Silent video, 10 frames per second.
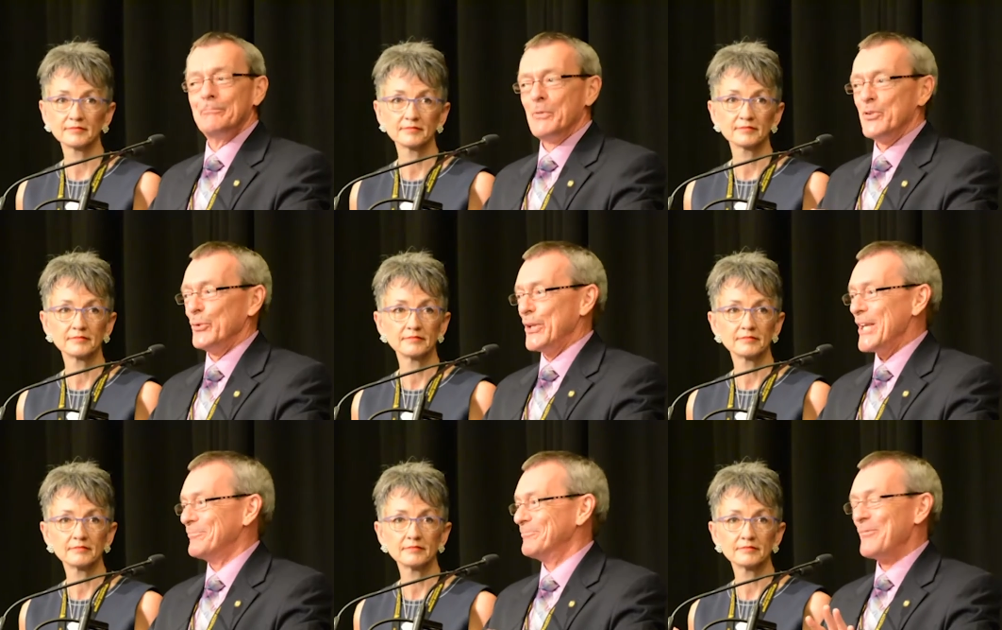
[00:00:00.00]
Speaker 1: Let's do it
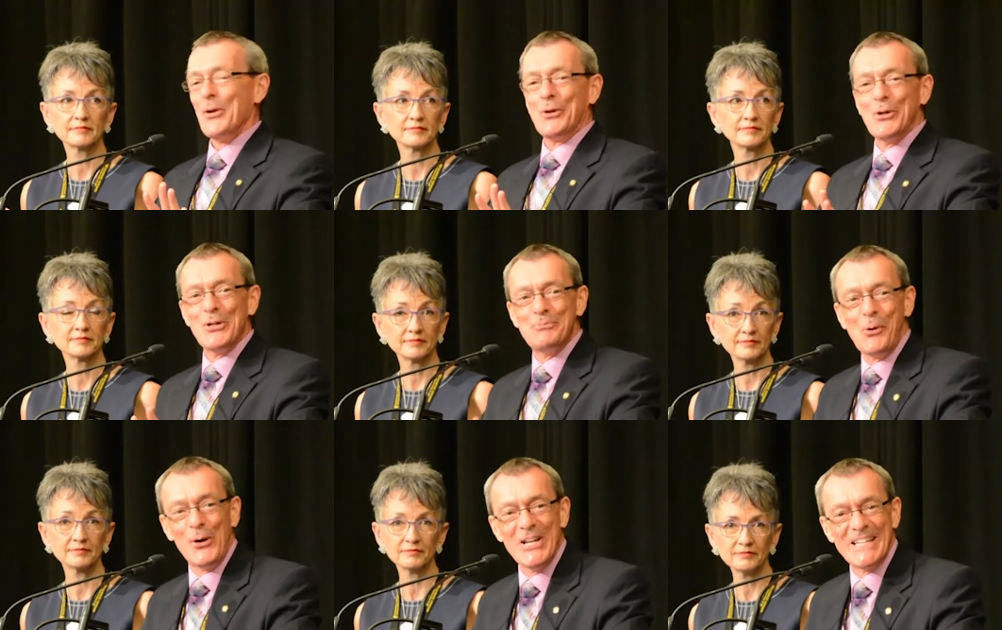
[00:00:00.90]
again. Good
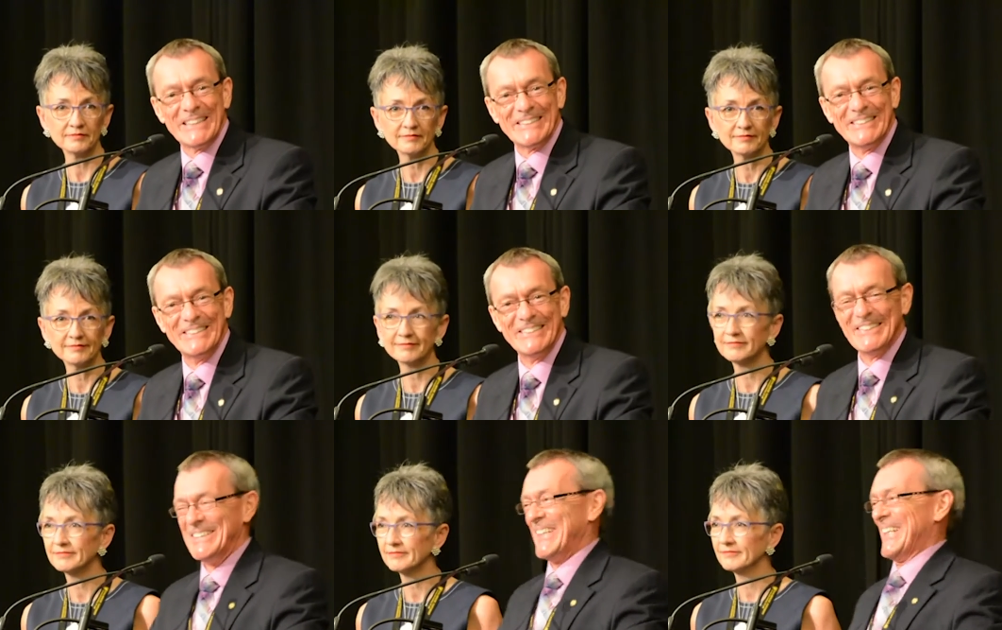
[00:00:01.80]
morning. Good morning.
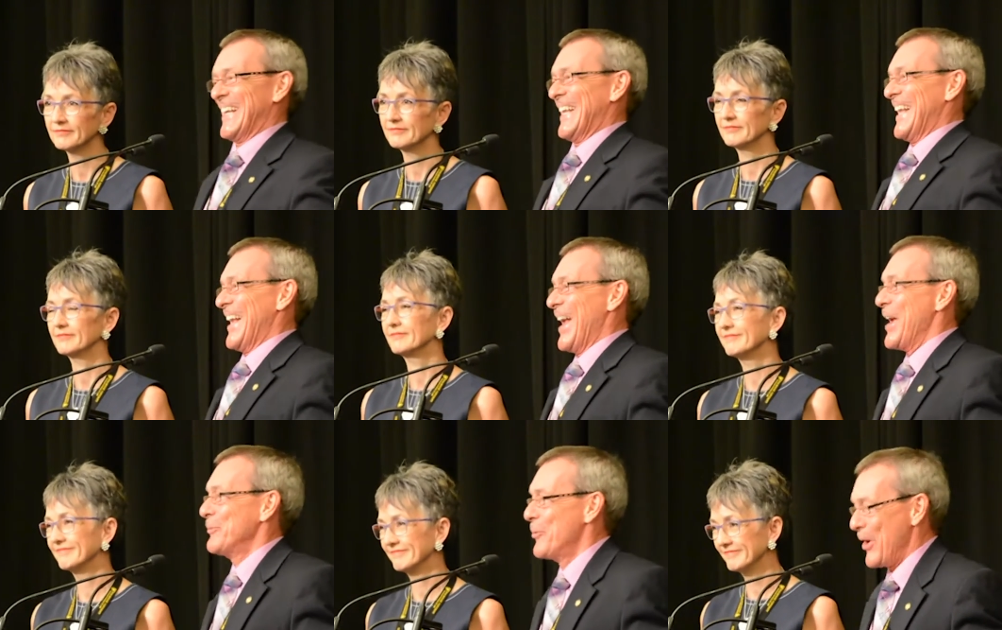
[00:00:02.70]

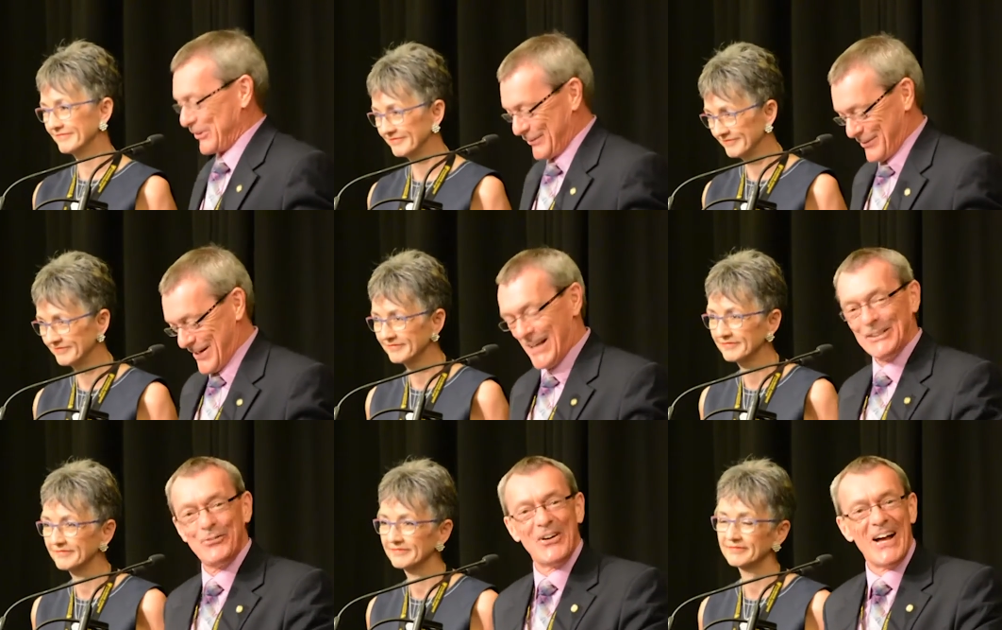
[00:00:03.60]
And welcome to
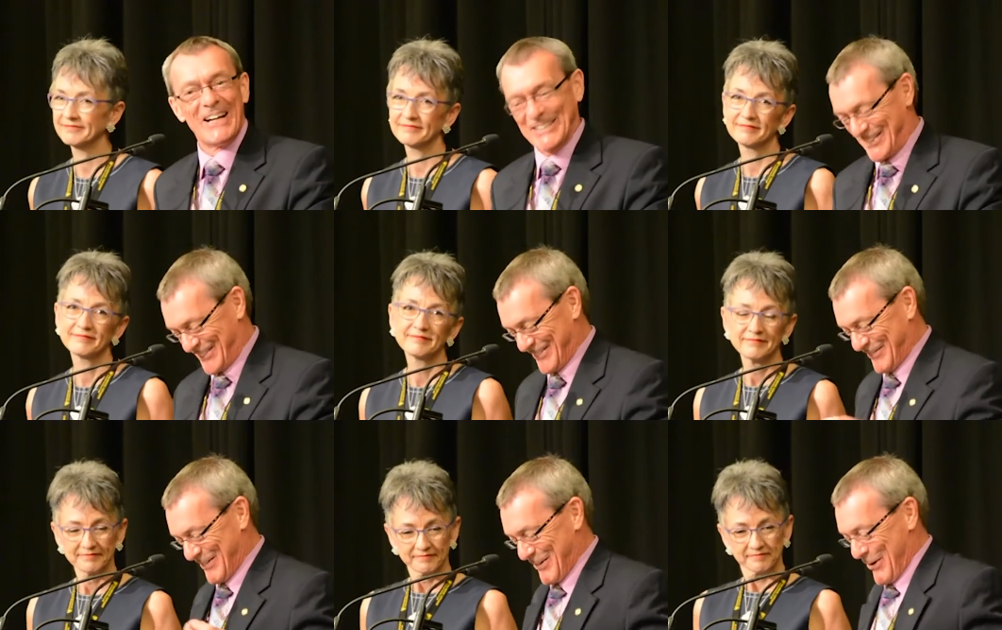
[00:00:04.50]
Halifax.
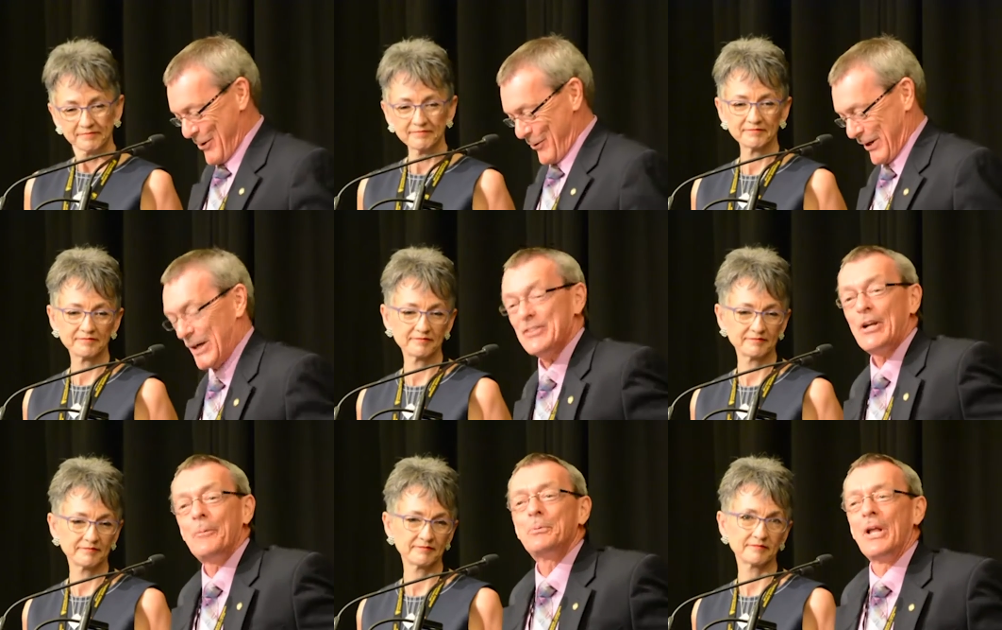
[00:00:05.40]

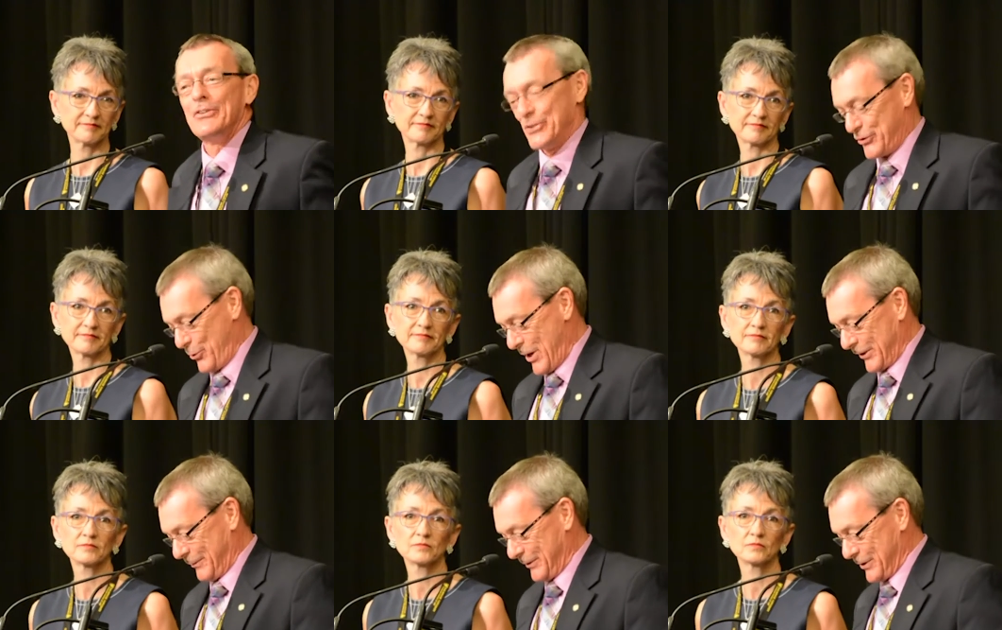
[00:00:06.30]
It's our pleasure to
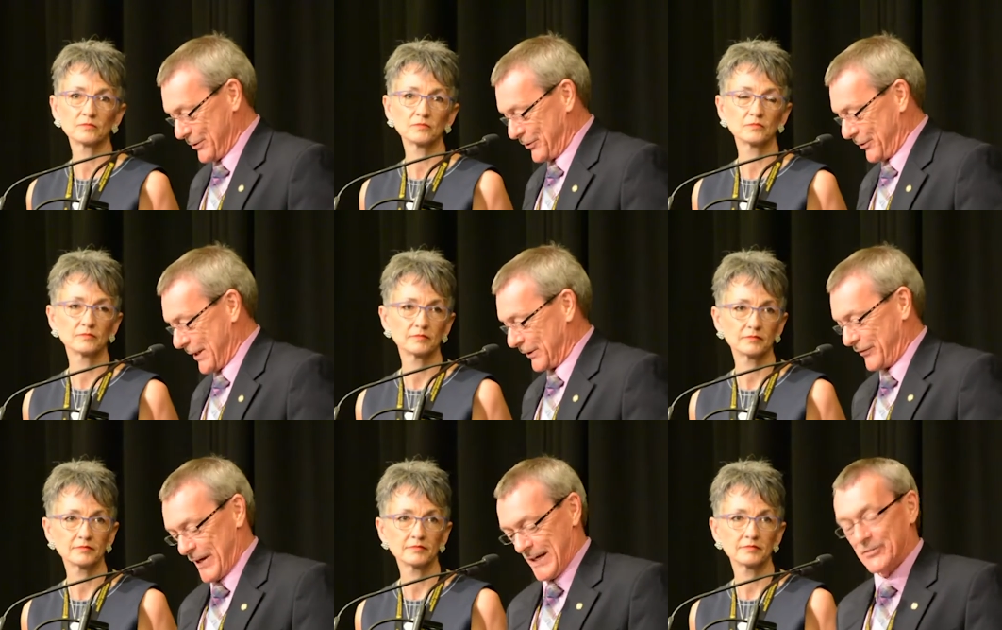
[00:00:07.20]
welcome you to
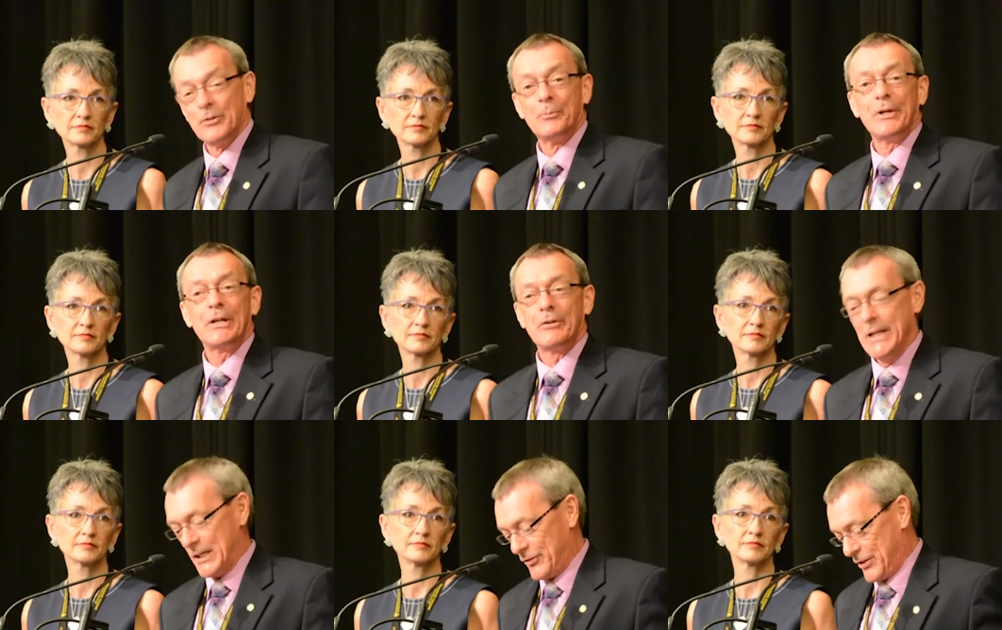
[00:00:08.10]
Halifax and bring
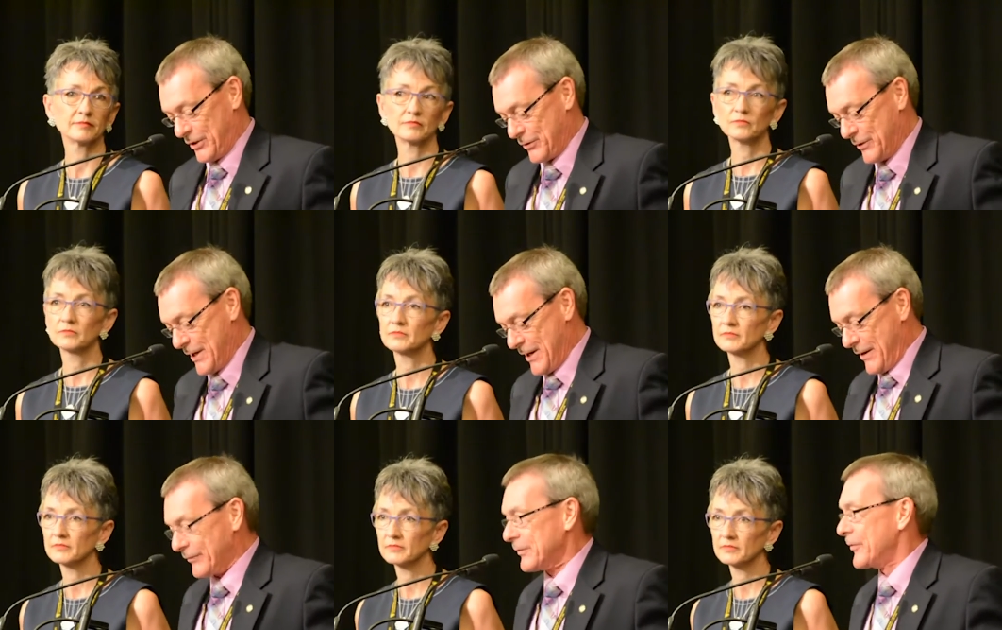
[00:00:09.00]
greetings to you
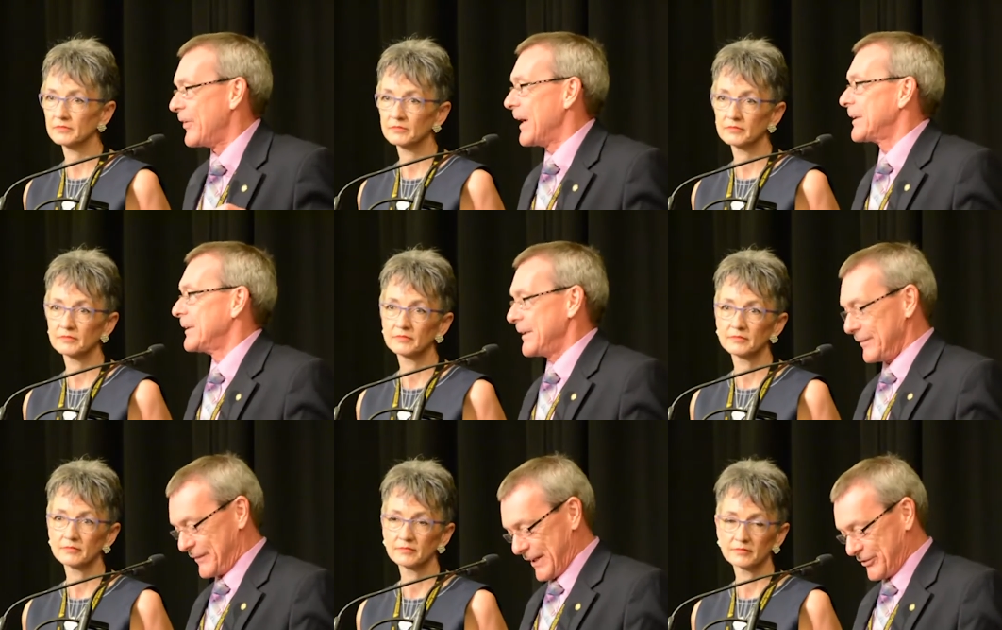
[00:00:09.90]
from the Faculty
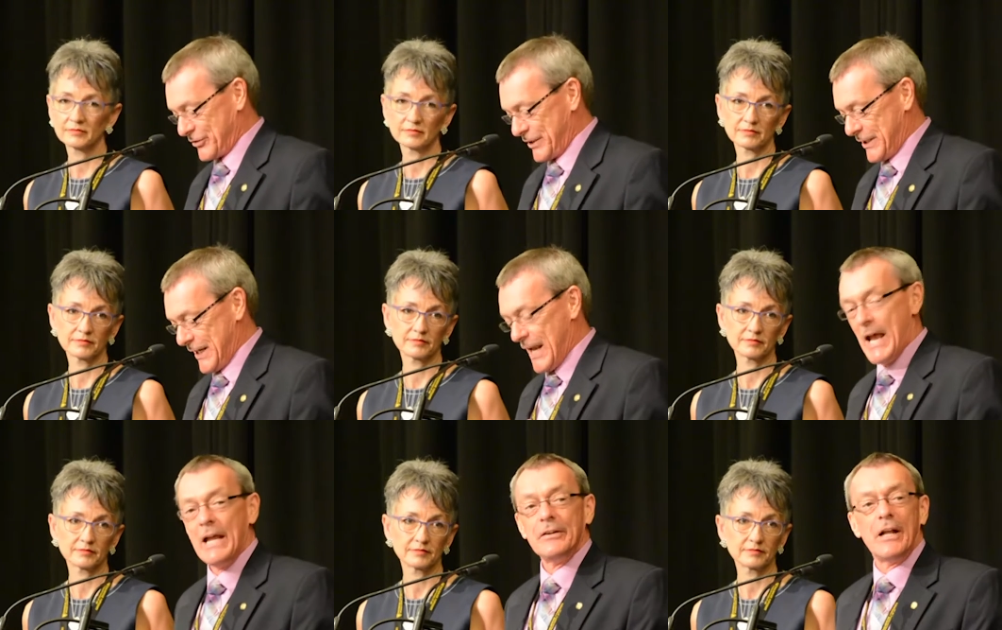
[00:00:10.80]
of Dentistry
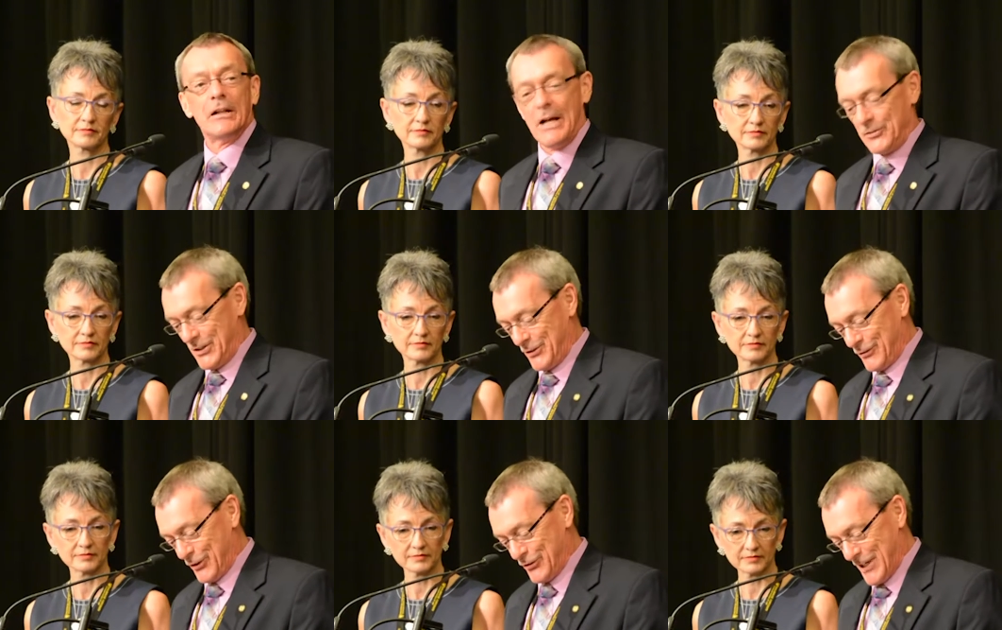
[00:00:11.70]
and Dalhousie
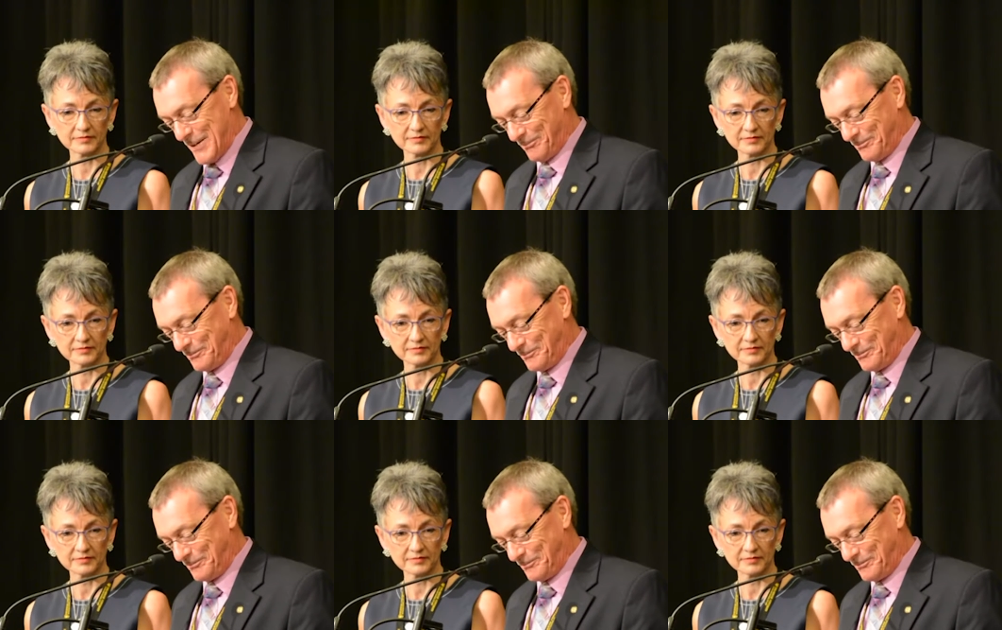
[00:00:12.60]
University.